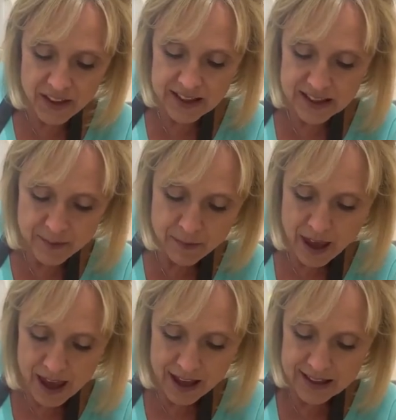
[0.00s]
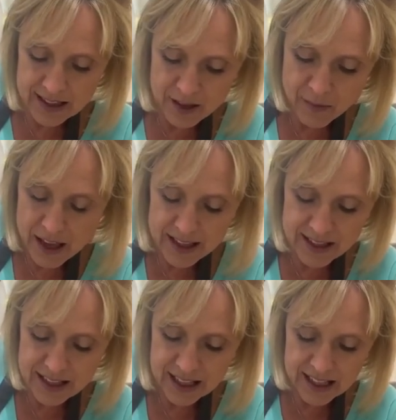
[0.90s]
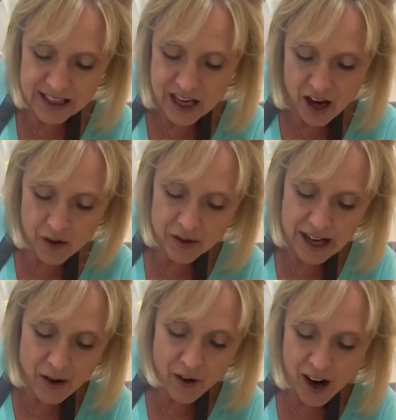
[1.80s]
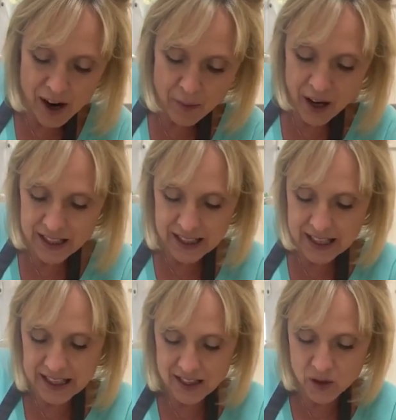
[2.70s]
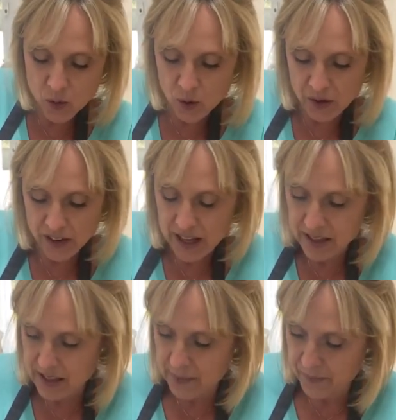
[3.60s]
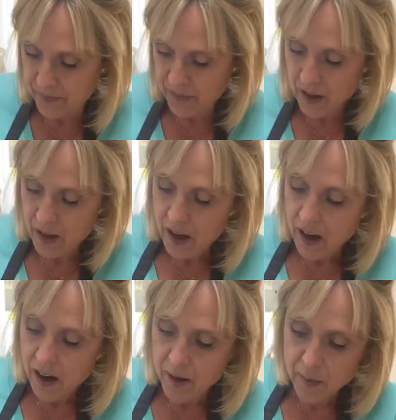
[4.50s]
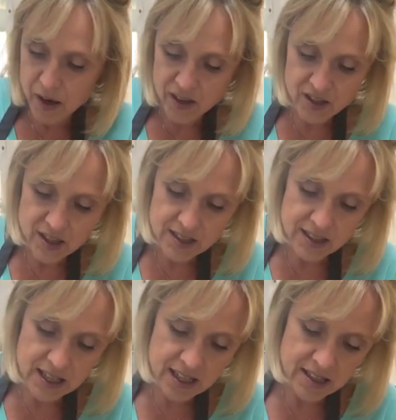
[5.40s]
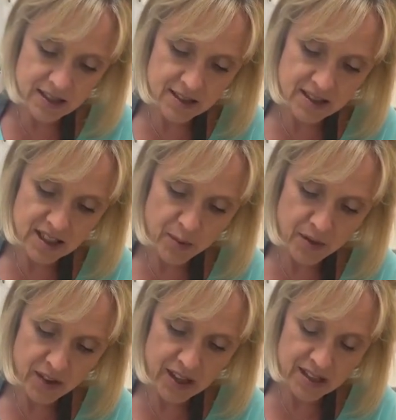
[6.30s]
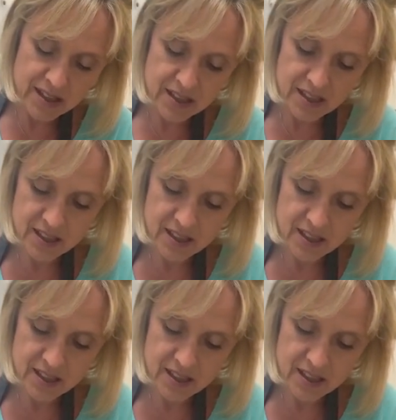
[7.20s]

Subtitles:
of this mix to make a sticky dough. Now, I might need all of it. I might just need some of it.